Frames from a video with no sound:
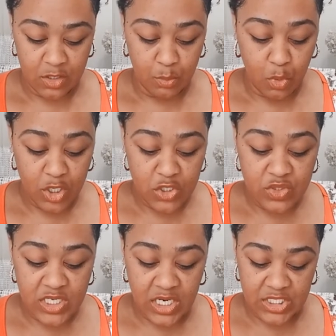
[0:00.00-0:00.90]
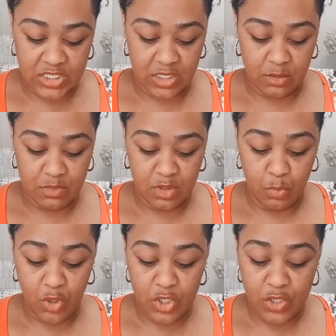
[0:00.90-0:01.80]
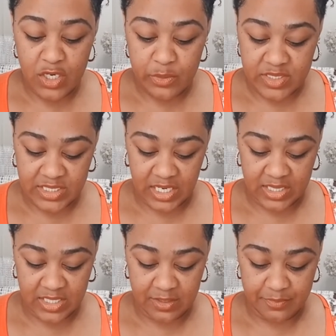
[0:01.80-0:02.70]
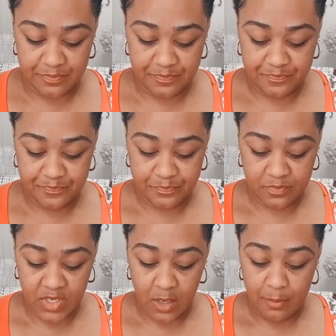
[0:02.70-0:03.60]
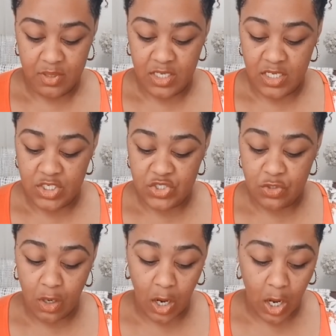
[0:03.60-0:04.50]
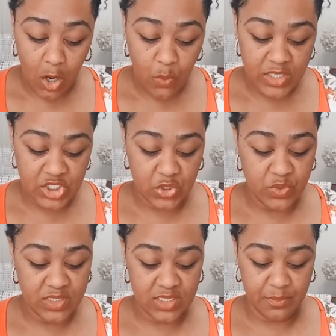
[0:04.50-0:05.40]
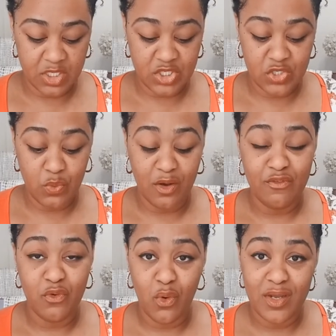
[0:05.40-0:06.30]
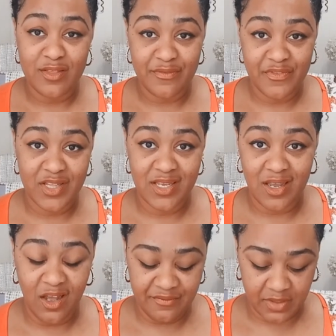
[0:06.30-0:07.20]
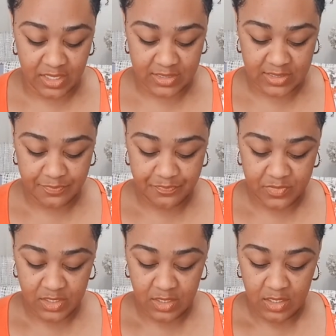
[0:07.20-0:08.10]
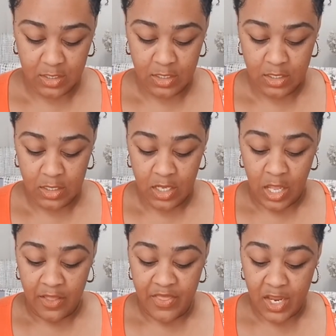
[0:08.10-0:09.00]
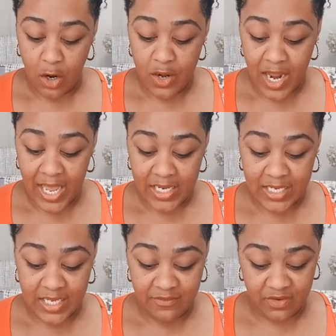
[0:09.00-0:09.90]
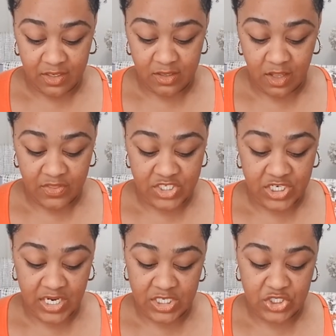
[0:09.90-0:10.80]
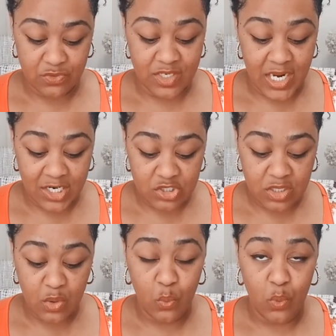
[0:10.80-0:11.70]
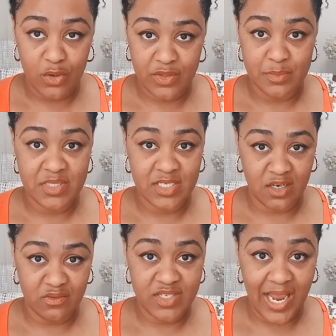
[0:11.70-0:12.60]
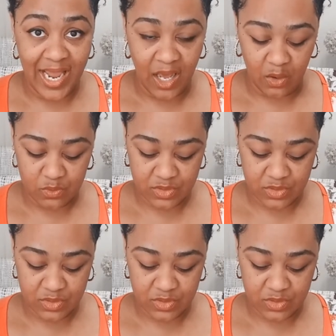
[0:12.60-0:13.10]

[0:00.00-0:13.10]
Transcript: The more you touch them, the more you irritate them, because you're always doing something to avoid the feeling of it. They are not given the chance to naturally work themselves out.